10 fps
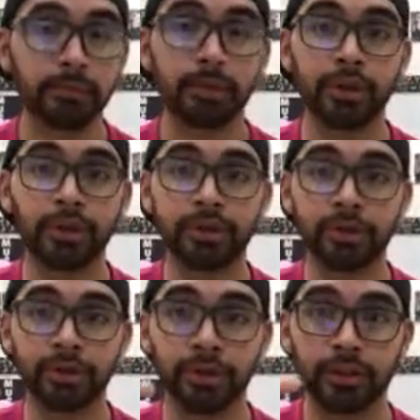
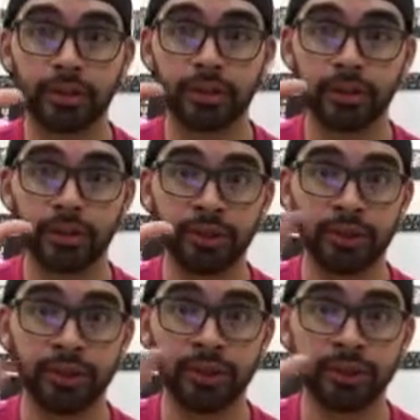birds, you're gonna use
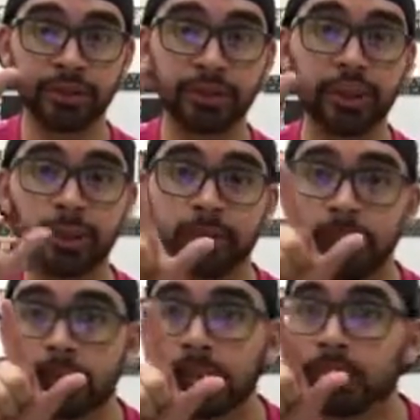your index and your thumb.
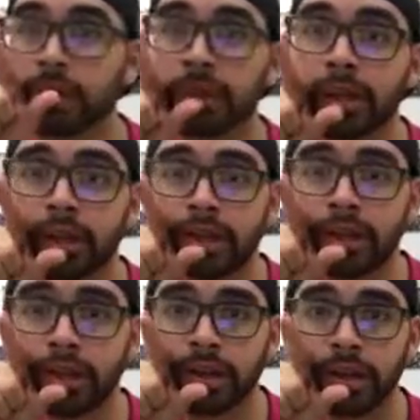Put it right
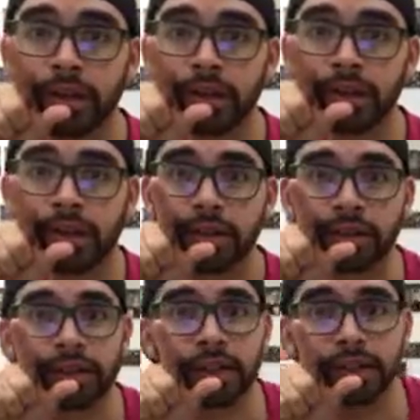here on
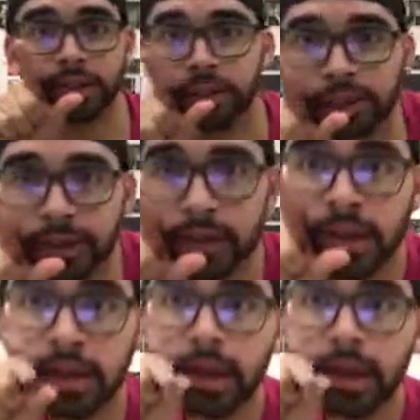the side of your face.